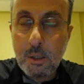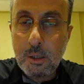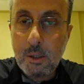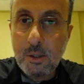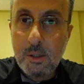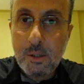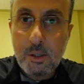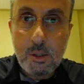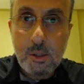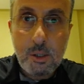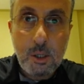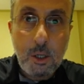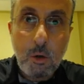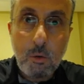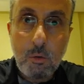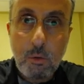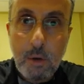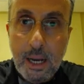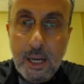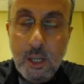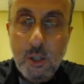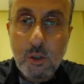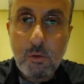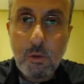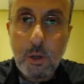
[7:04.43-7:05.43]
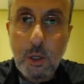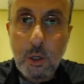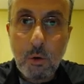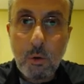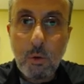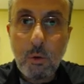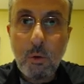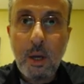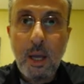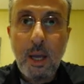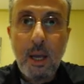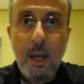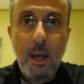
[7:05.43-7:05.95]
See you next
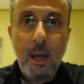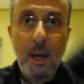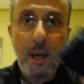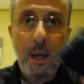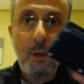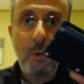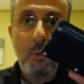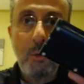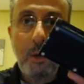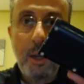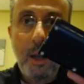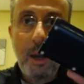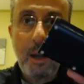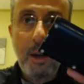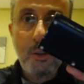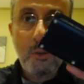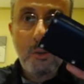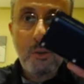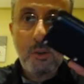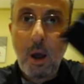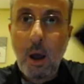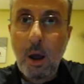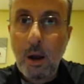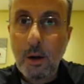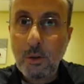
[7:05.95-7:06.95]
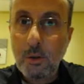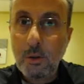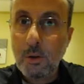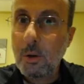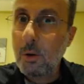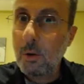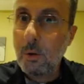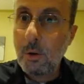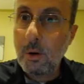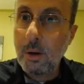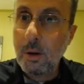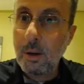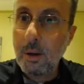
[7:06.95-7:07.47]
video and we're gonna start
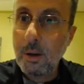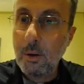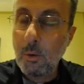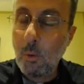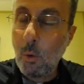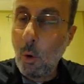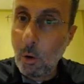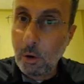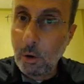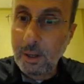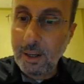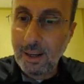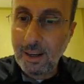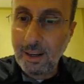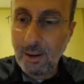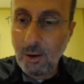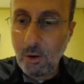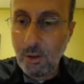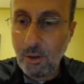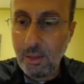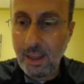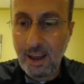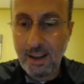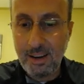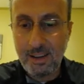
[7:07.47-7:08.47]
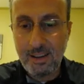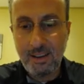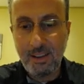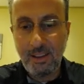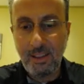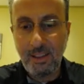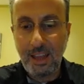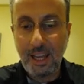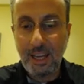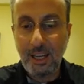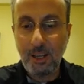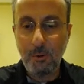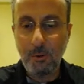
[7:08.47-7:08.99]
working on that.
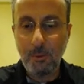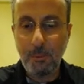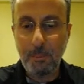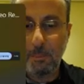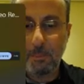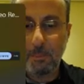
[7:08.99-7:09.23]
Thank you.